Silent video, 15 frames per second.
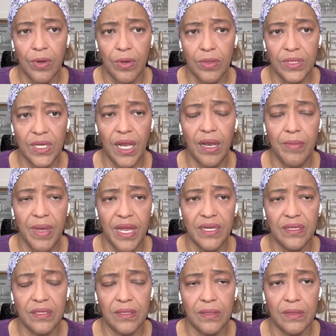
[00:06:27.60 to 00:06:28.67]

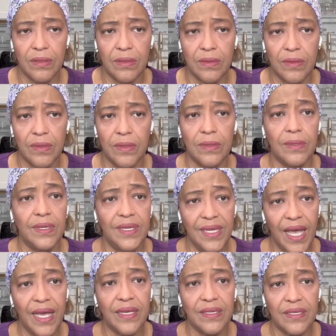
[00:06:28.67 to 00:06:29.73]
telemedicine?
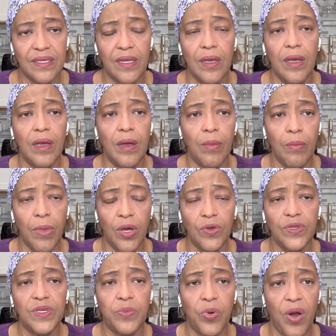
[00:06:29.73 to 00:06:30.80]
Yes,
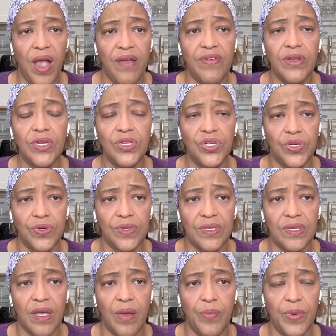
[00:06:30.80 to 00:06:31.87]
most private insurance
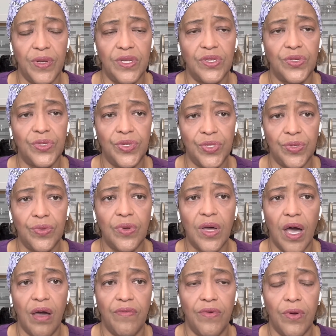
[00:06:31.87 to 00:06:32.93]
companies do
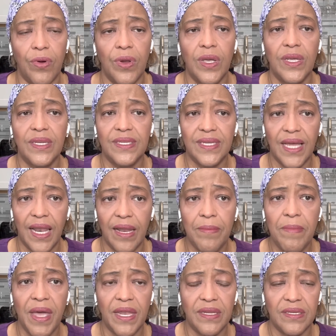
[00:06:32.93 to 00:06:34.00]
cover
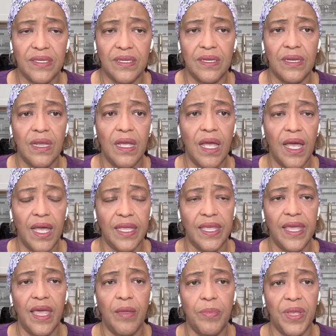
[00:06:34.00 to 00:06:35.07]
telemedicine.
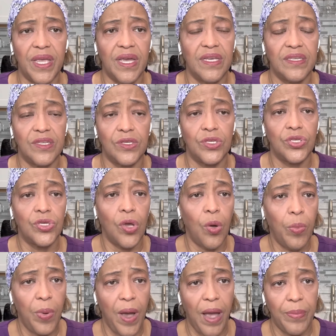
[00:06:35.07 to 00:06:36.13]
Again, because it's so
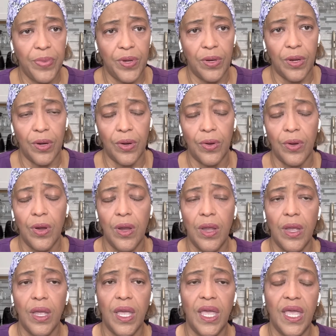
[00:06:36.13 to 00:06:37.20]
popular,
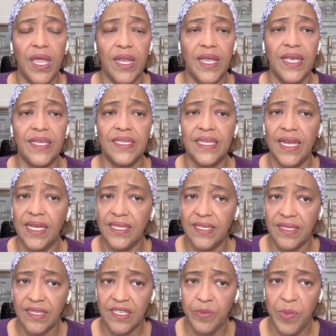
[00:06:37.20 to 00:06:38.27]
it is less
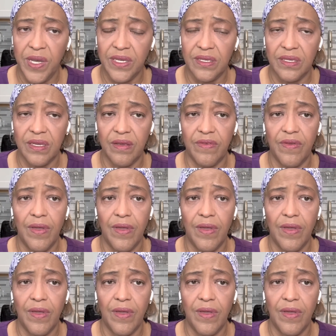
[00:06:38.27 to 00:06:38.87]
expensive.